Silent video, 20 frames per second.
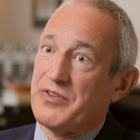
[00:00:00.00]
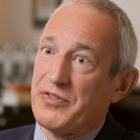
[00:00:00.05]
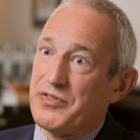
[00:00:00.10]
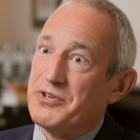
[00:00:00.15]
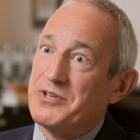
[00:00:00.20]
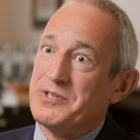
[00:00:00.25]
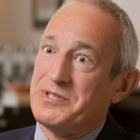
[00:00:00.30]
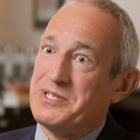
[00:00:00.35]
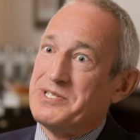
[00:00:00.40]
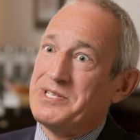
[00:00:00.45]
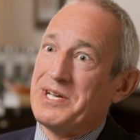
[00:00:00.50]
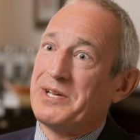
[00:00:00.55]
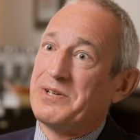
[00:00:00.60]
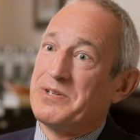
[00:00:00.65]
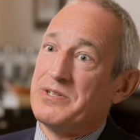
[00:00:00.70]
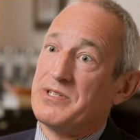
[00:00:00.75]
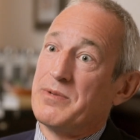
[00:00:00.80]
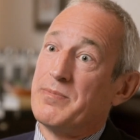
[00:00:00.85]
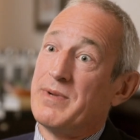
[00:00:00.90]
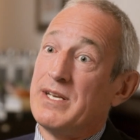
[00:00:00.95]
to 30
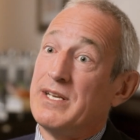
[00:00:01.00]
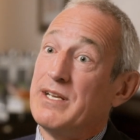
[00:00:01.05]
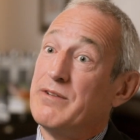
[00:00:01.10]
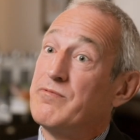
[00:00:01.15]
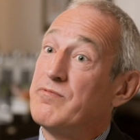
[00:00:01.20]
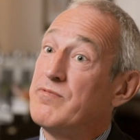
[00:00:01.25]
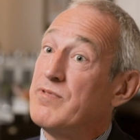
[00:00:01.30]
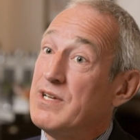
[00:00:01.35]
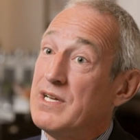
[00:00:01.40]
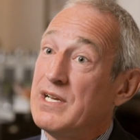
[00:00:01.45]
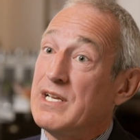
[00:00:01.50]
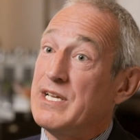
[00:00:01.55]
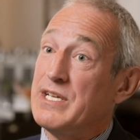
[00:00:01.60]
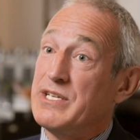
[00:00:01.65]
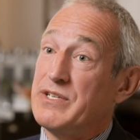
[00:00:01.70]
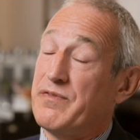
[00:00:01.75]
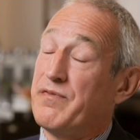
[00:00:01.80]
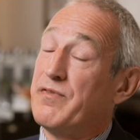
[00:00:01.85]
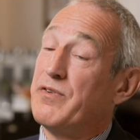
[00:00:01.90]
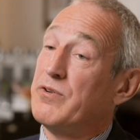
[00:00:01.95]
seconds. I mean, it really
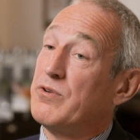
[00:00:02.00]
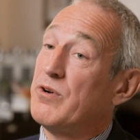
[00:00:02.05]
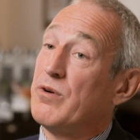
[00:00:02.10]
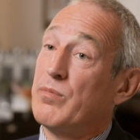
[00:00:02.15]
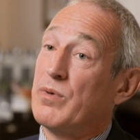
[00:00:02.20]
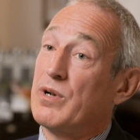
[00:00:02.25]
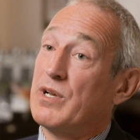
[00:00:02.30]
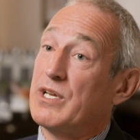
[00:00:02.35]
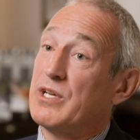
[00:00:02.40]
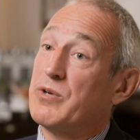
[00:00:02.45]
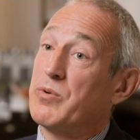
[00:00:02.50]
is phenomenally